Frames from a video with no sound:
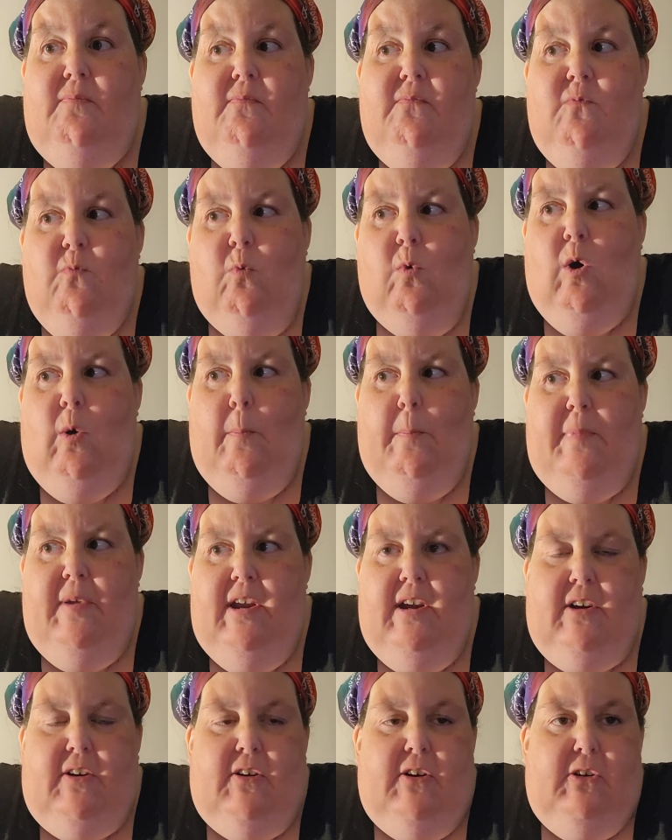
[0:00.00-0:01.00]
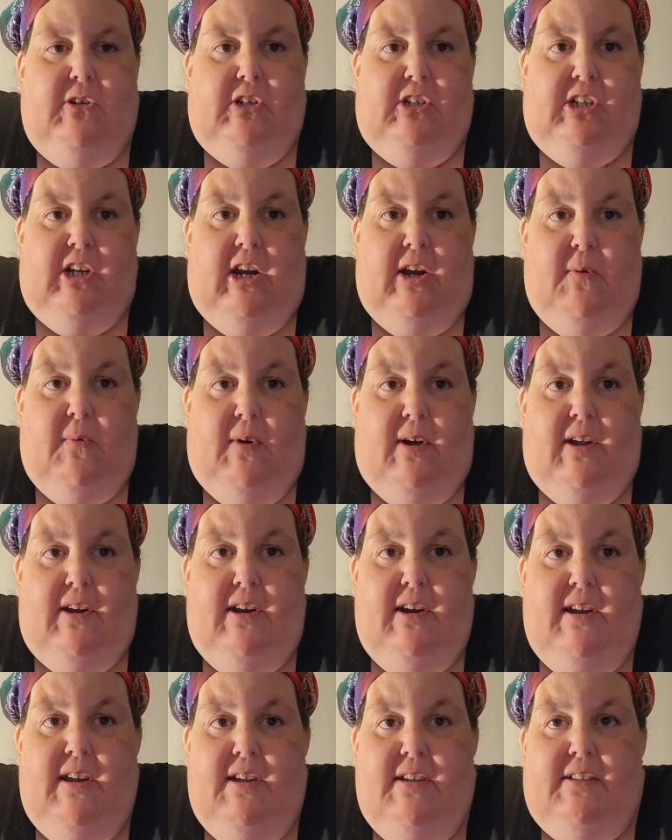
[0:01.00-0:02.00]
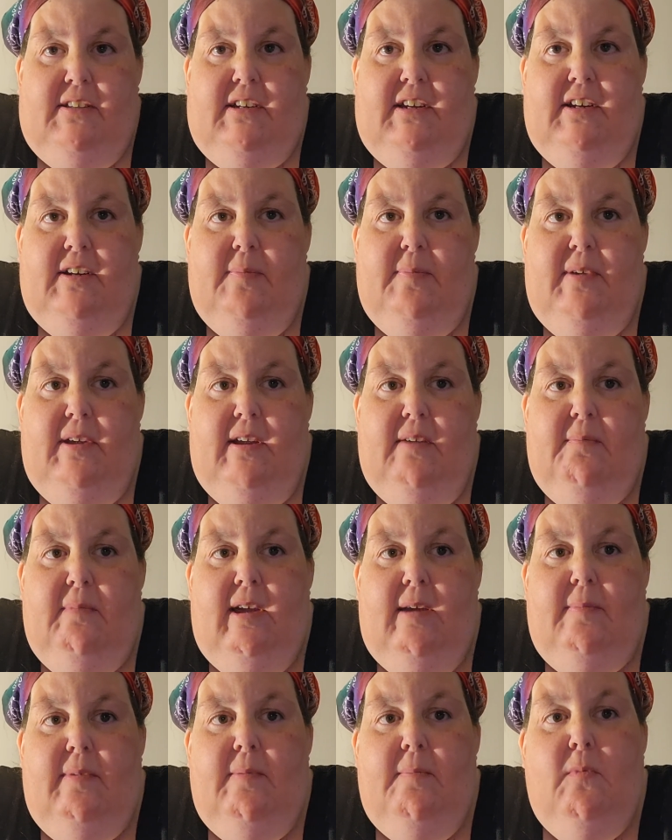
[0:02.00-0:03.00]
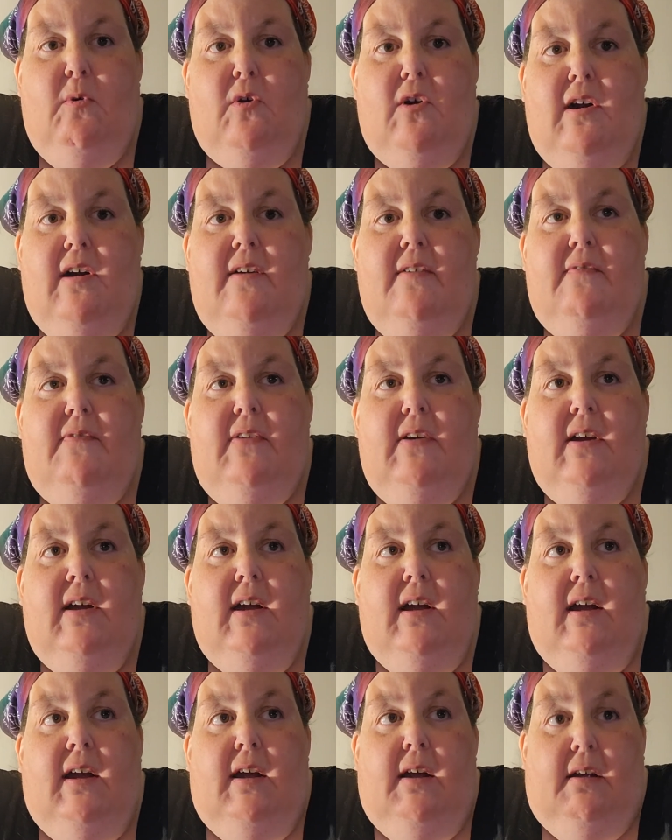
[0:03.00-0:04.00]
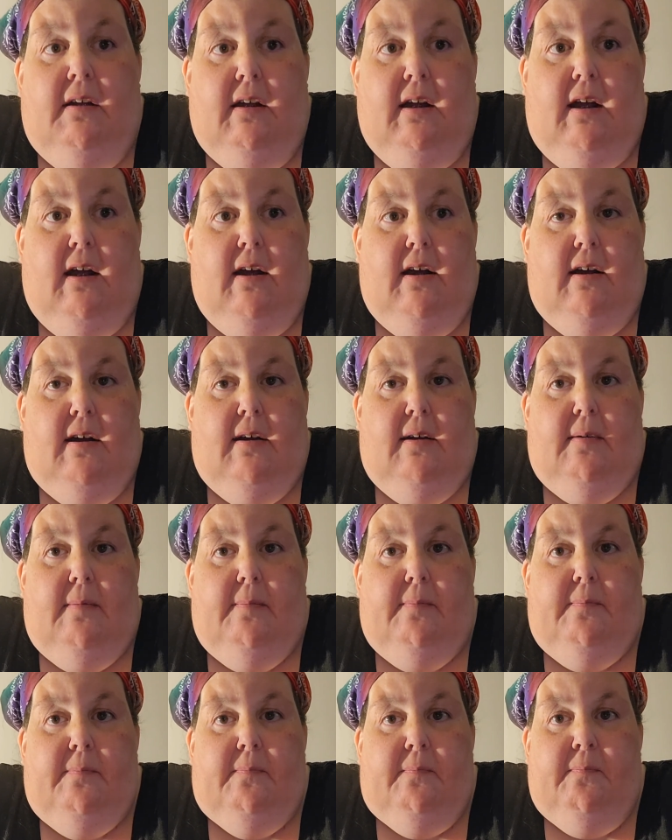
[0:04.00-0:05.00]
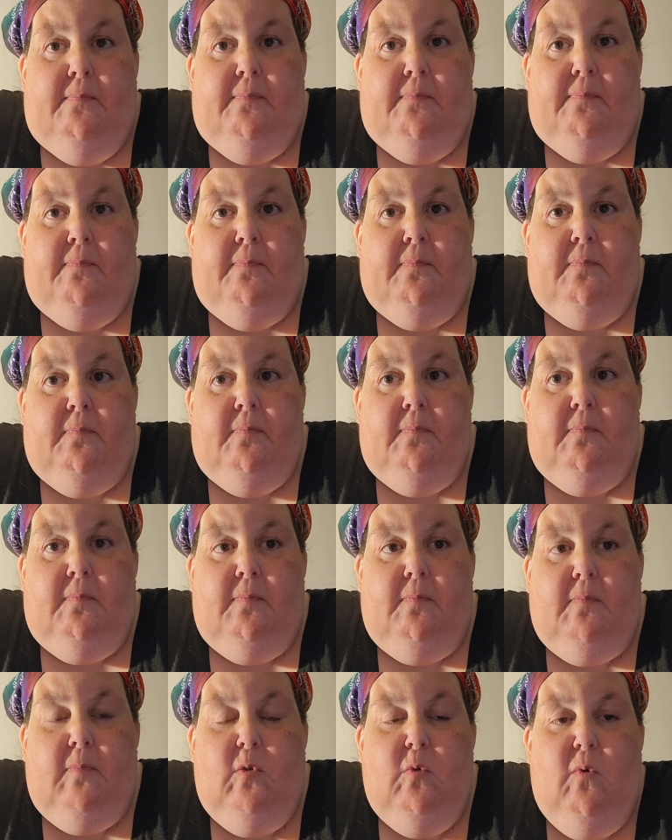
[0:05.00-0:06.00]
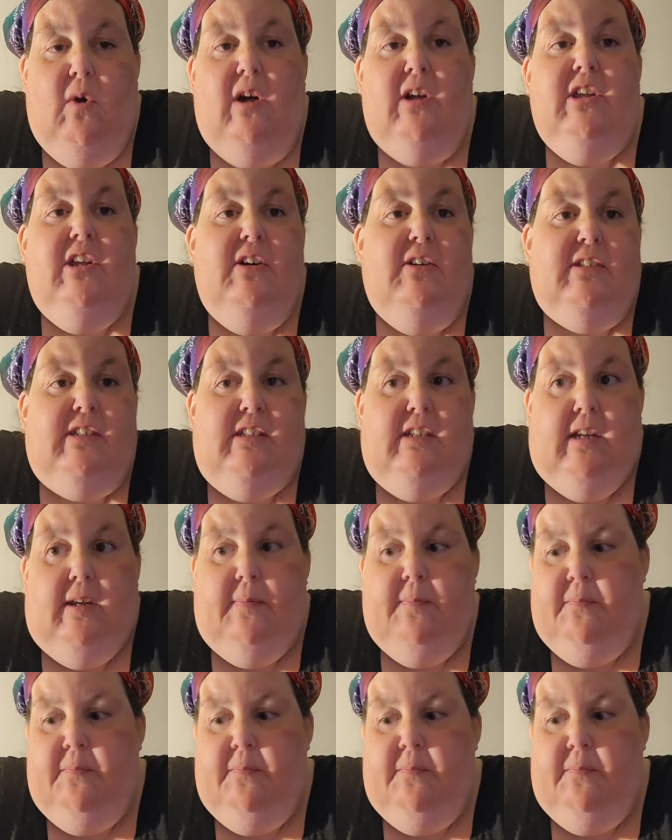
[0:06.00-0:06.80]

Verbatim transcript: won't be a crochet one. It's going to be maybe more of, um, well, you'll see.